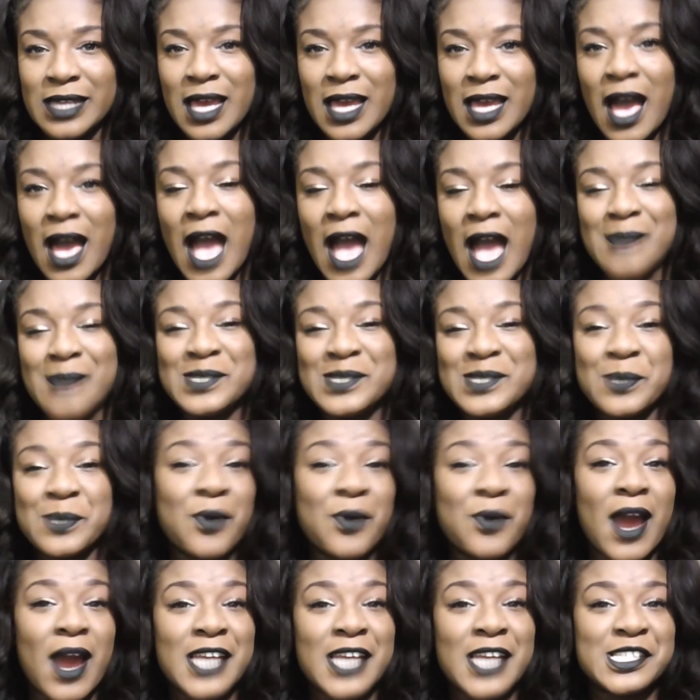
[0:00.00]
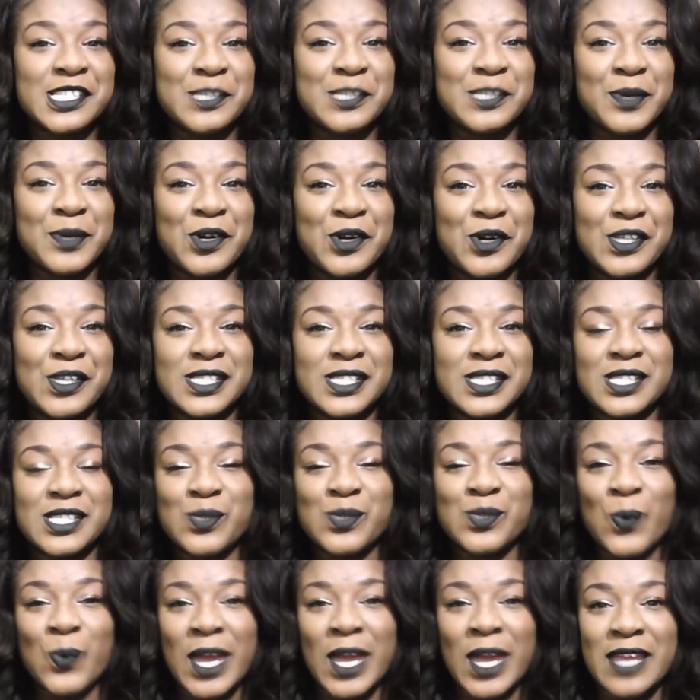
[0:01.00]
I'm surprised because it's
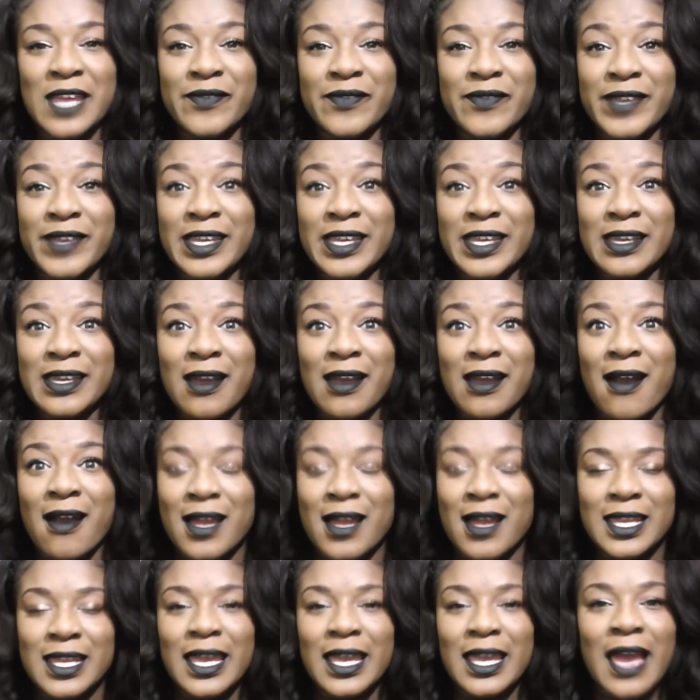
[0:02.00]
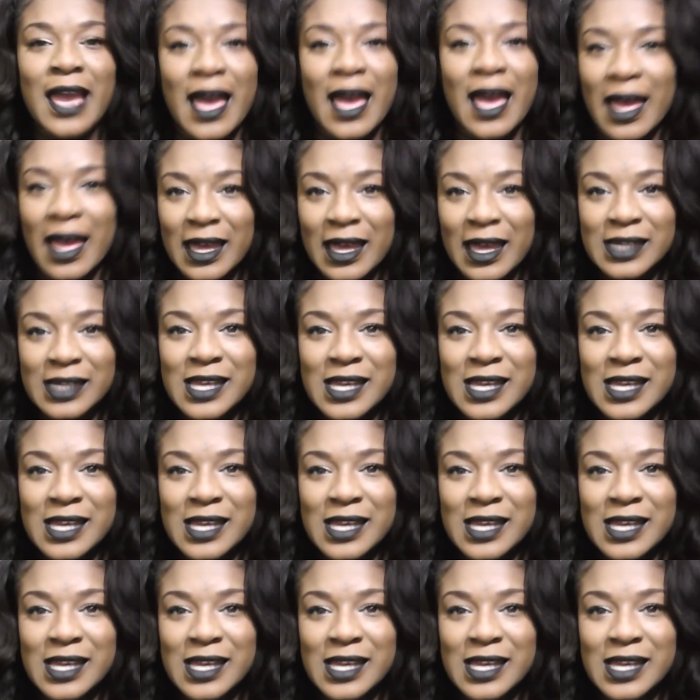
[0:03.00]
wavy, curly hair,